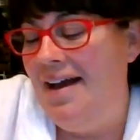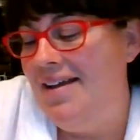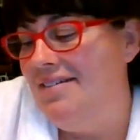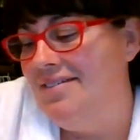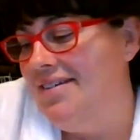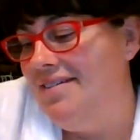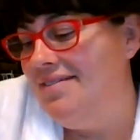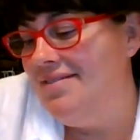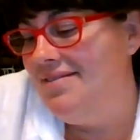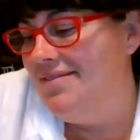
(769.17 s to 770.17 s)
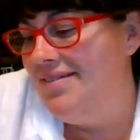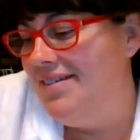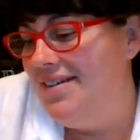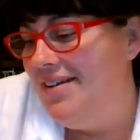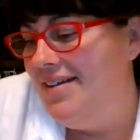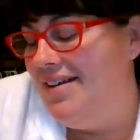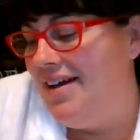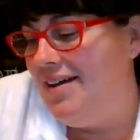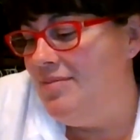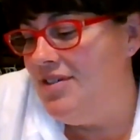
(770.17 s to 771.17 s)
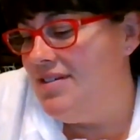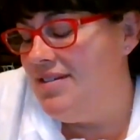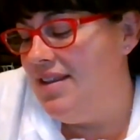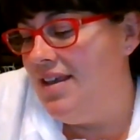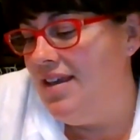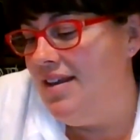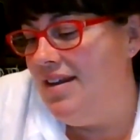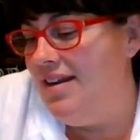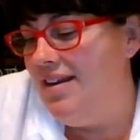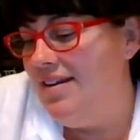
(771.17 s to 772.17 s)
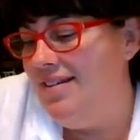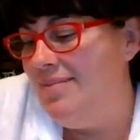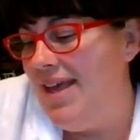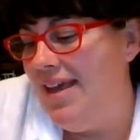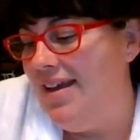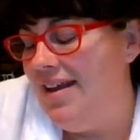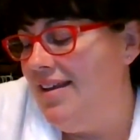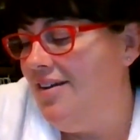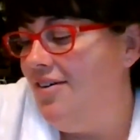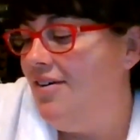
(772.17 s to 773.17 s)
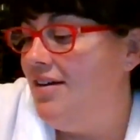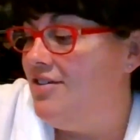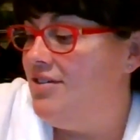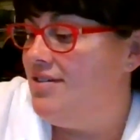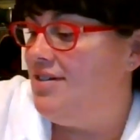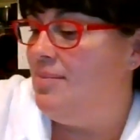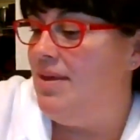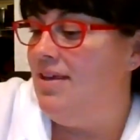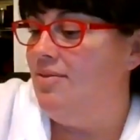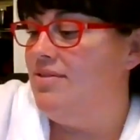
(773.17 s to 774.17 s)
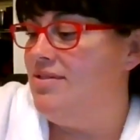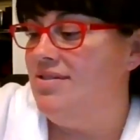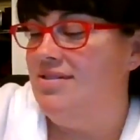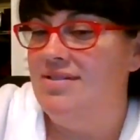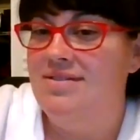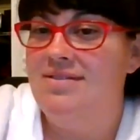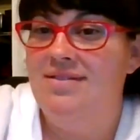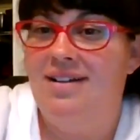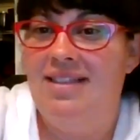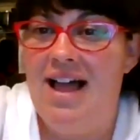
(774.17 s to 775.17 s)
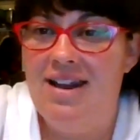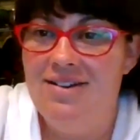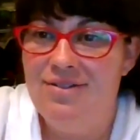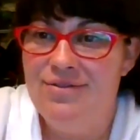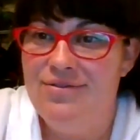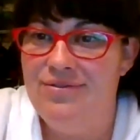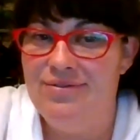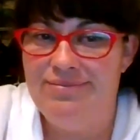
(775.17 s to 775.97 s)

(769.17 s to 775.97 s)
I don't know. I'm just thinking, man, it just to me was a lot of,